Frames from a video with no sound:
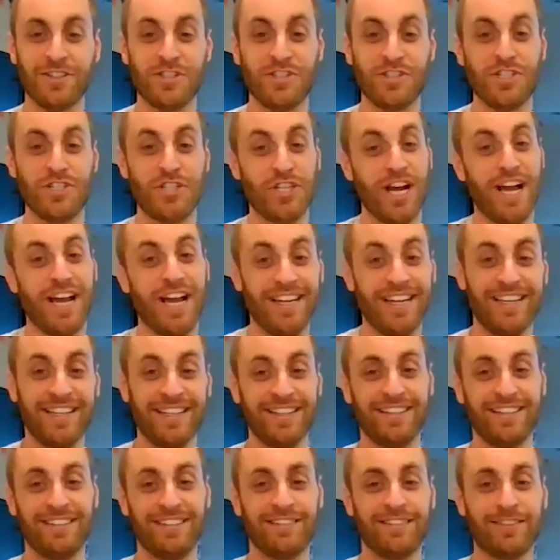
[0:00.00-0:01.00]

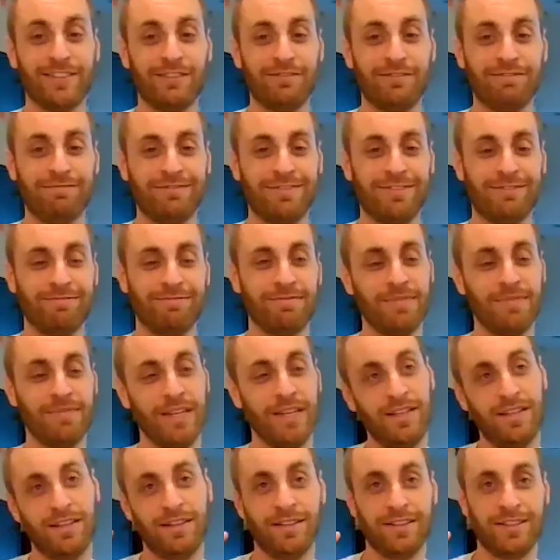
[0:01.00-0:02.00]
giant
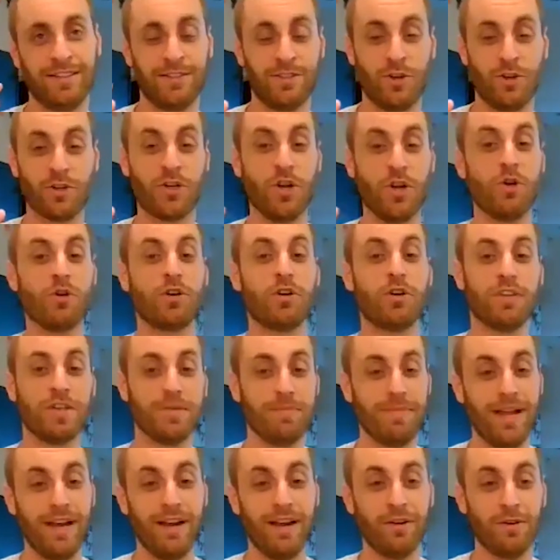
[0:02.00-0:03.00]
called coco de
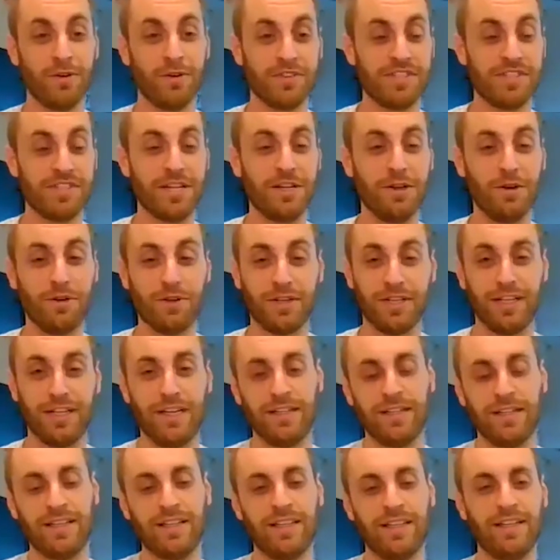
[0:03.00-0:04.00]
mer, or sea
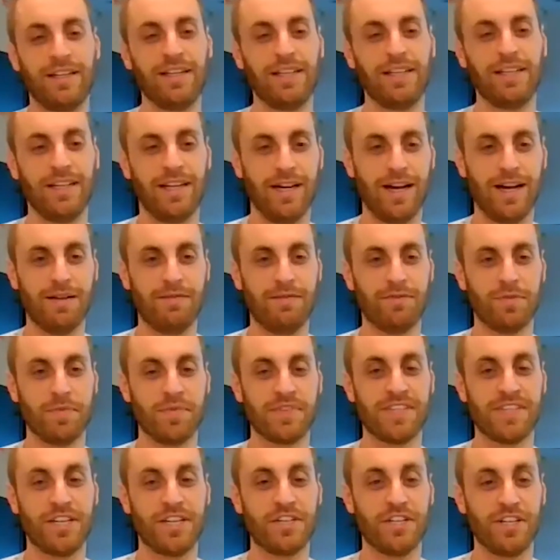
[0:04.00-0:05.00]
coconut, from the
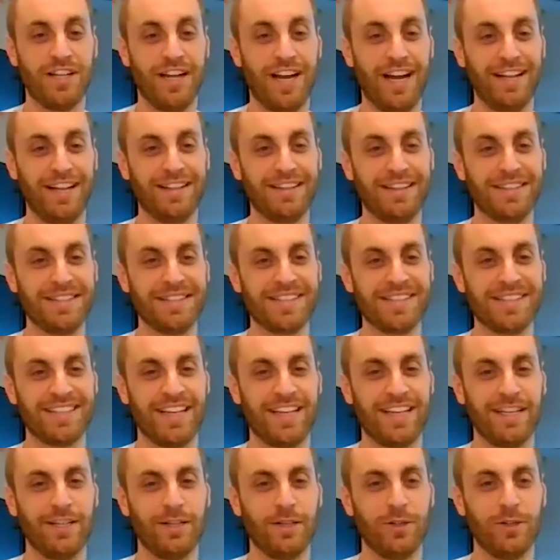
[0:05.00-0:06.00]
Seychelles Islands,
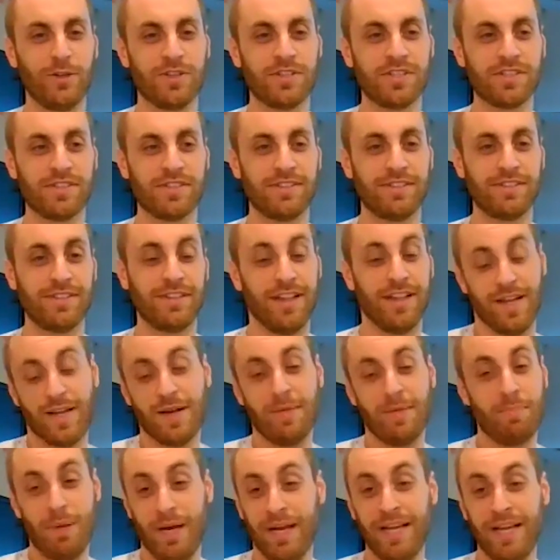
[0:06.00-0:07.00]
and it looks like
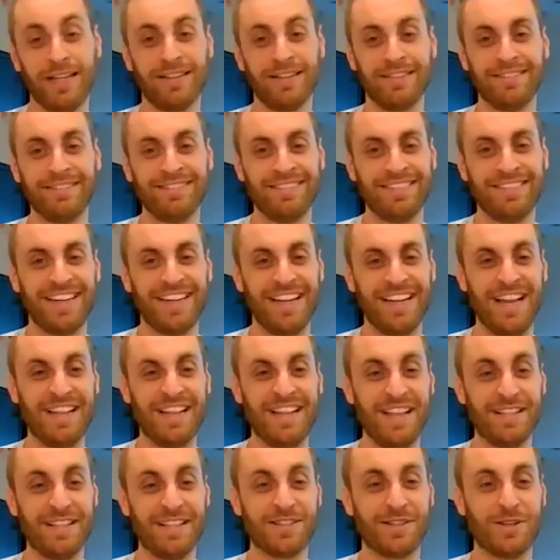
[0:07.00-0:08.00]
a butt.
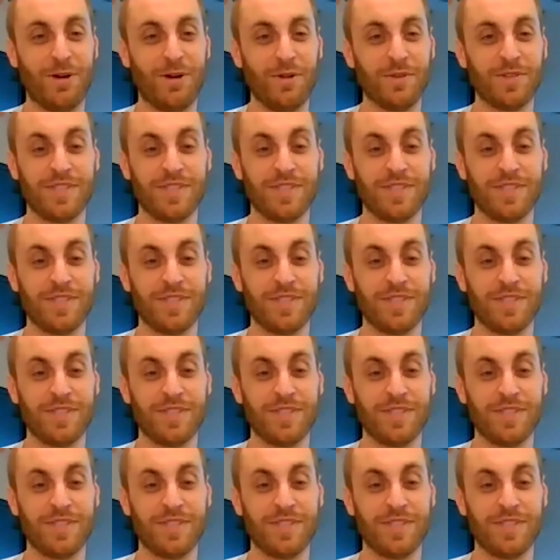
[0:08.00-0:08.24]
And it's called.